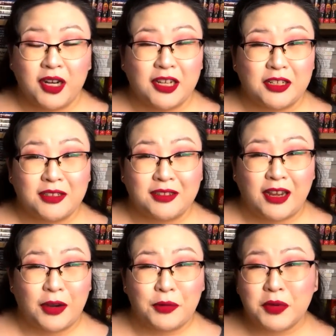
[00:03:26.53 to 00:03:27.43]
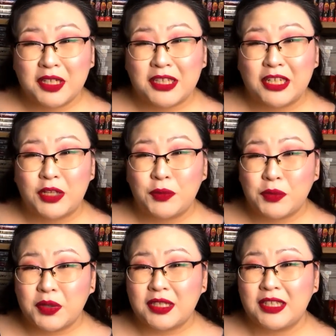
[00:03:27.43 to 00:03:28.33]
and I really,
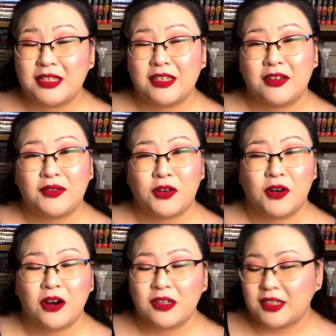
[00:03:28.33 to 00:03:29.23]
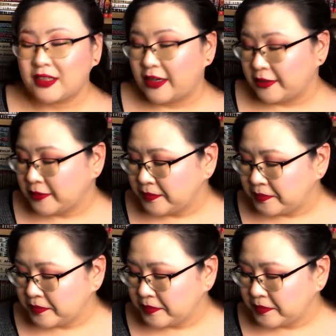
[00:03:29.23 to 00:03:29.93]
really love her art style.